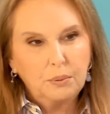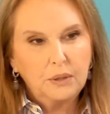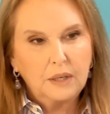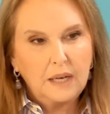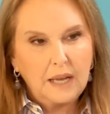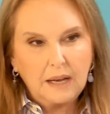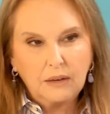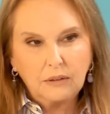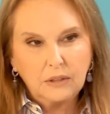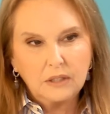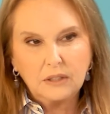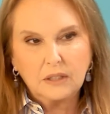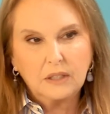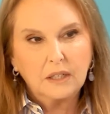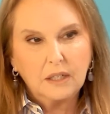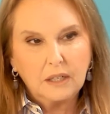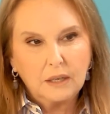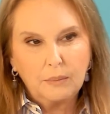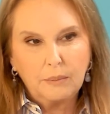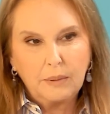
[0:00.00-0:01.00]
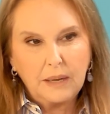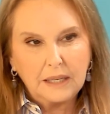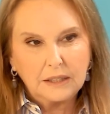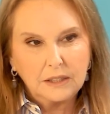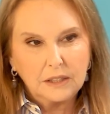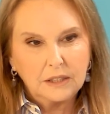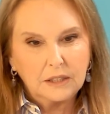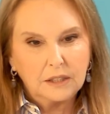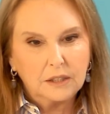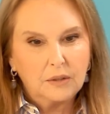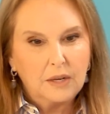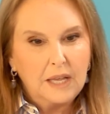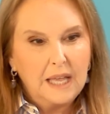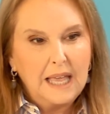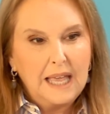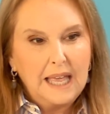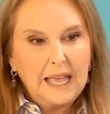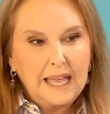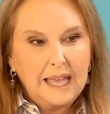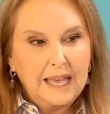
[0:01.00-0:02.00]
put out is going to come back to you.
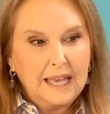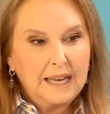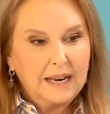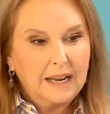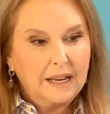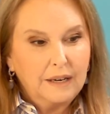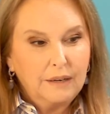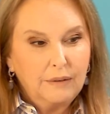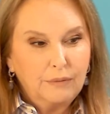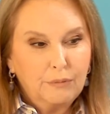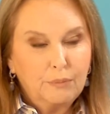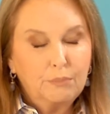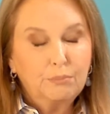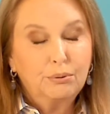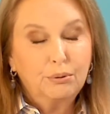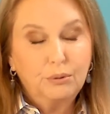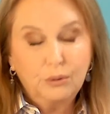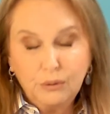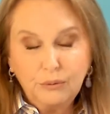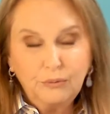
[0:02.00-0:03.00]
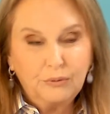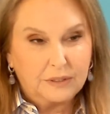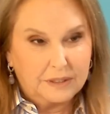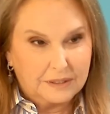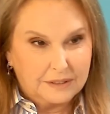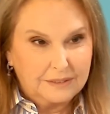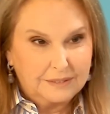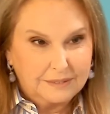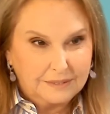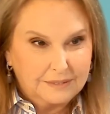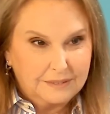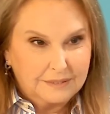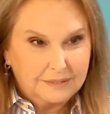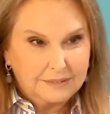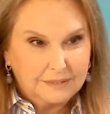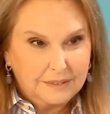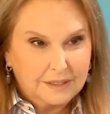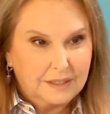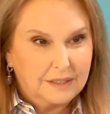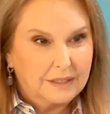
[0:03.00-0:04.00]
And I've proven
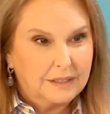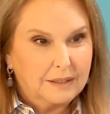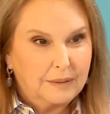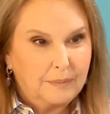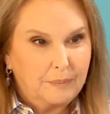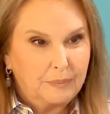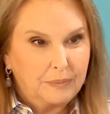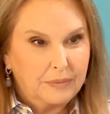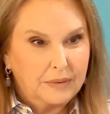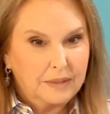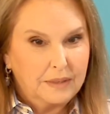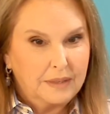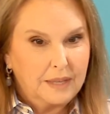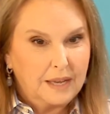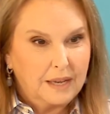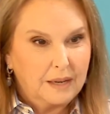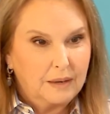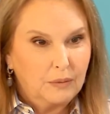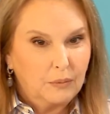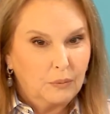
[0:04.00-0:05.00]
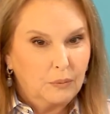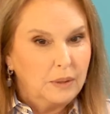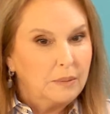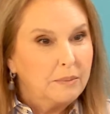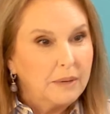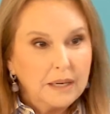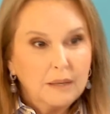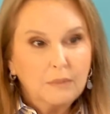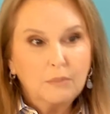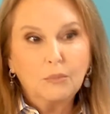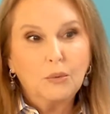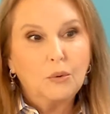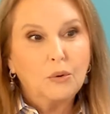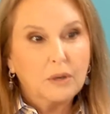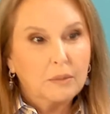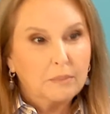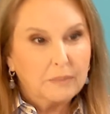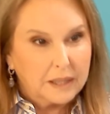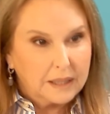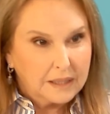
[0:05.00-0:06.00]
that we made
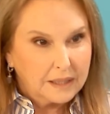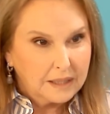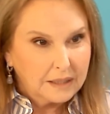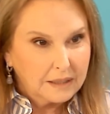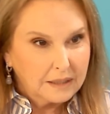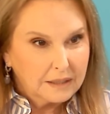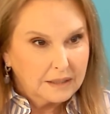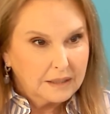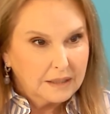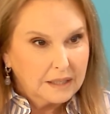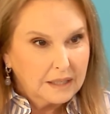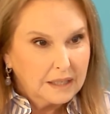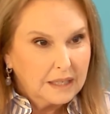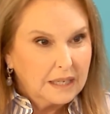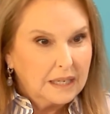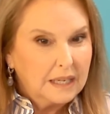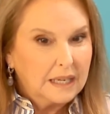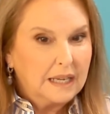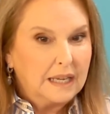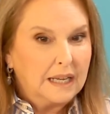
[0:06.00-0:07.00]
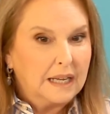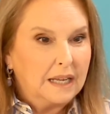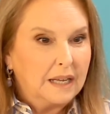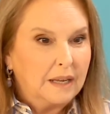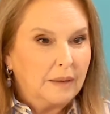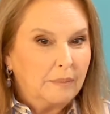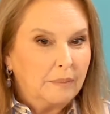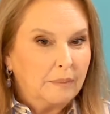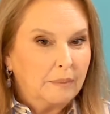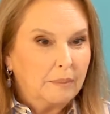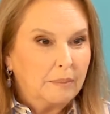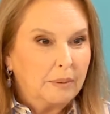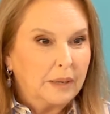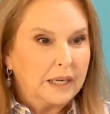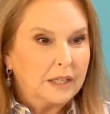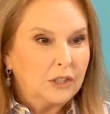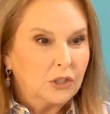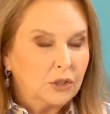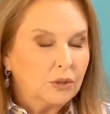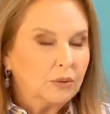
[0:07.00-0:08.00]
more money
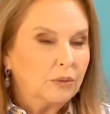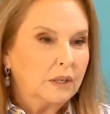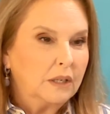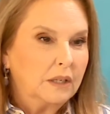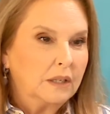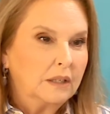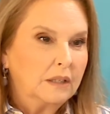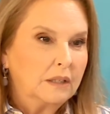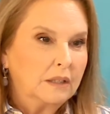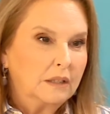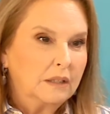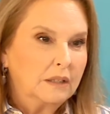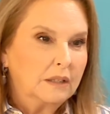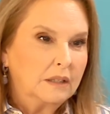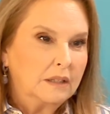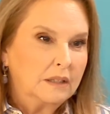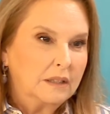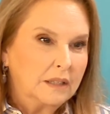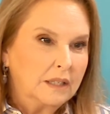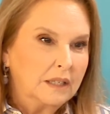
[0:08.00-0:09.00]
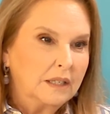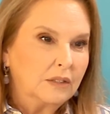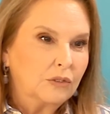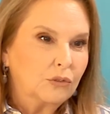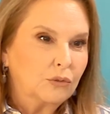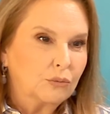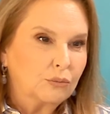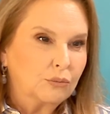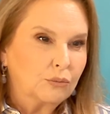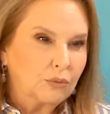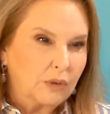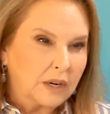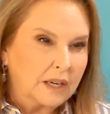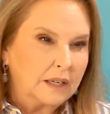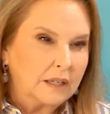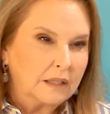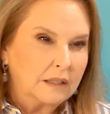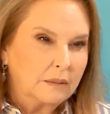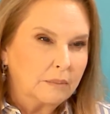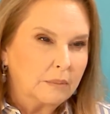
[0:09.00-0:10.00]
by doing things
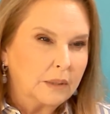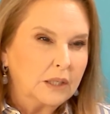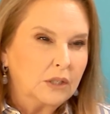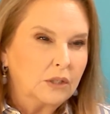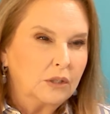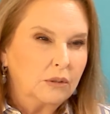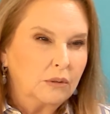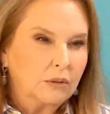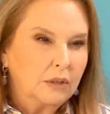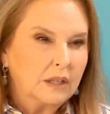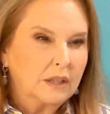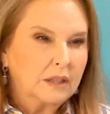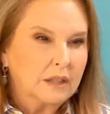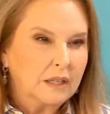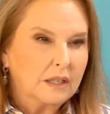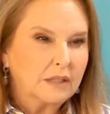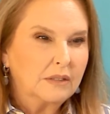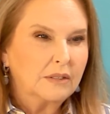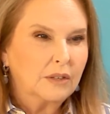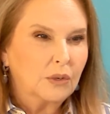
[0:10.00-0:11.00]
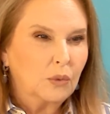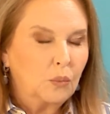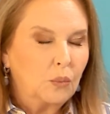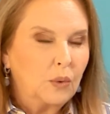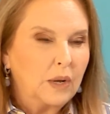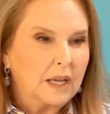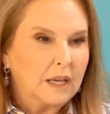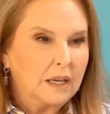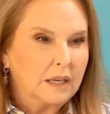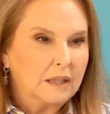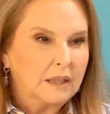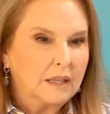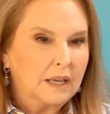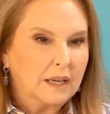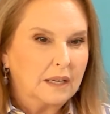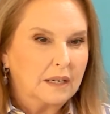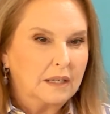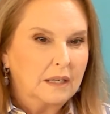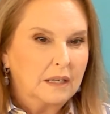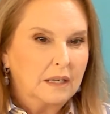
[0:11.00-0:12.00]
right, by doing things in a way
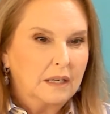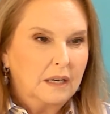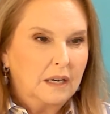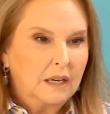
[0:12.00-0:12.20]
that